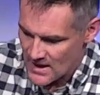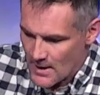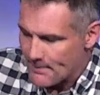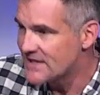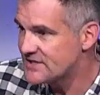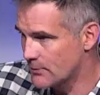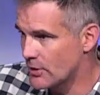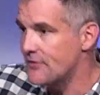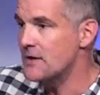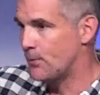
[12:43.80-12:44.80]
Basically, what
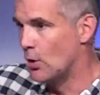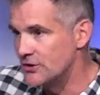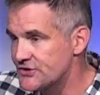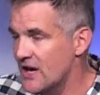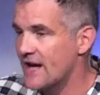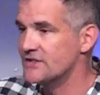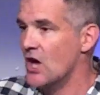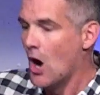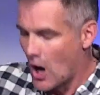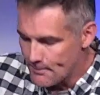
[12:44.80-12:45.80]
I think Paul's saying is,
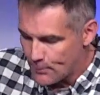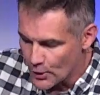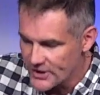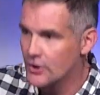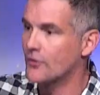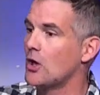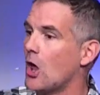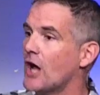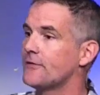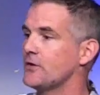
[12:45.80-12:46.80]
I'm putting it on the
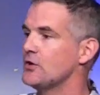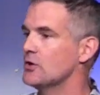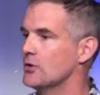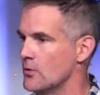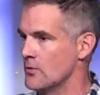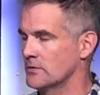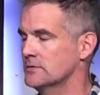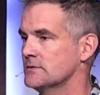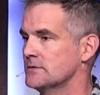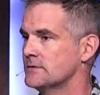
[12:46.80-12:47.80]
line for you.
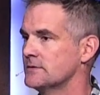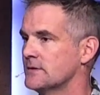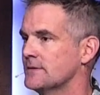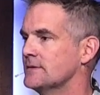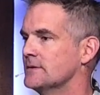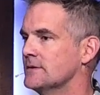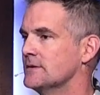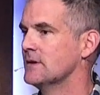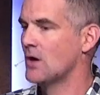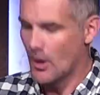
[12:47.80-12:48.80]

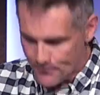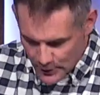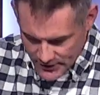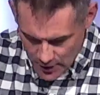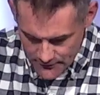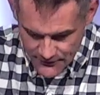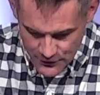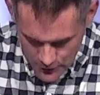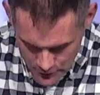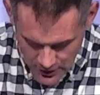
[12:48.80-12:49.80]
I'm putting it on for
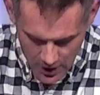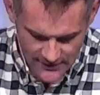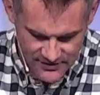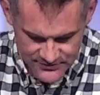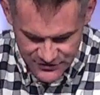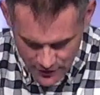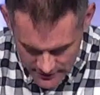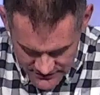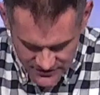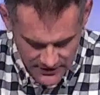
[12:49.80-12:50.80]
you guys. I'm
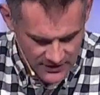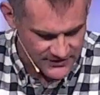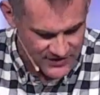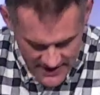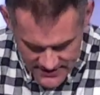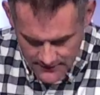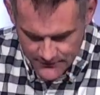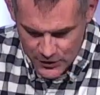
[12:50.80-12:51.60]
strenuously contending for